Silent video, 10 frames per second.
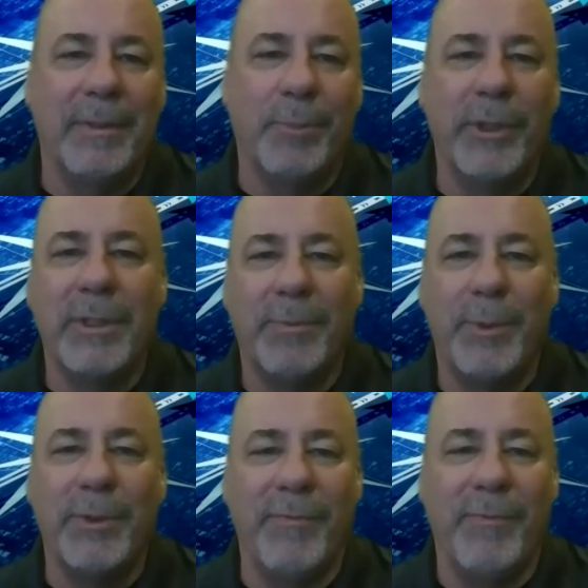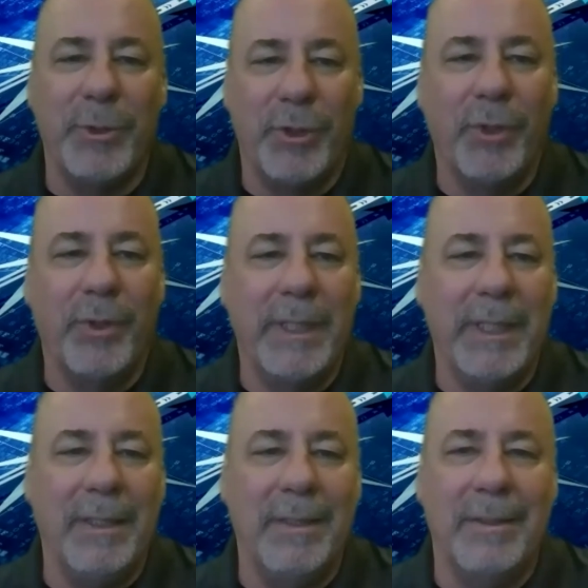the principles of
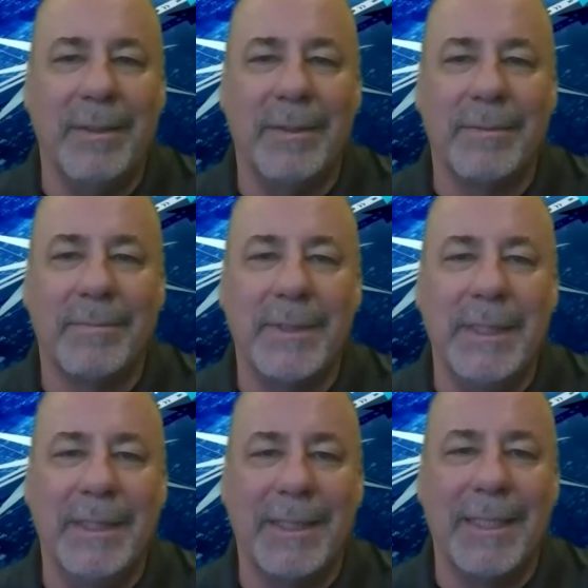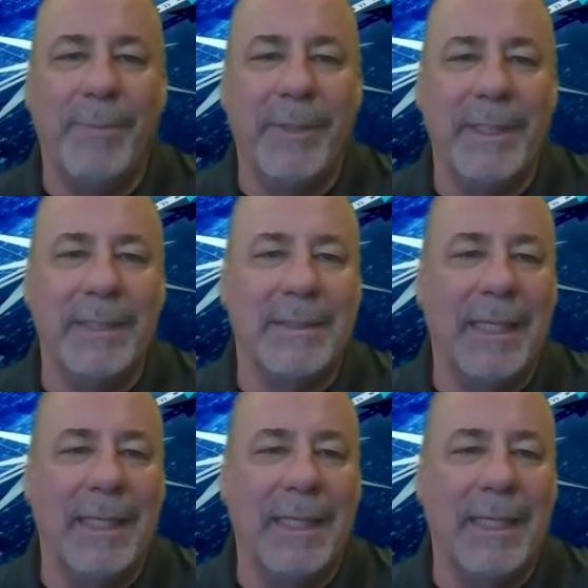maturity into companies.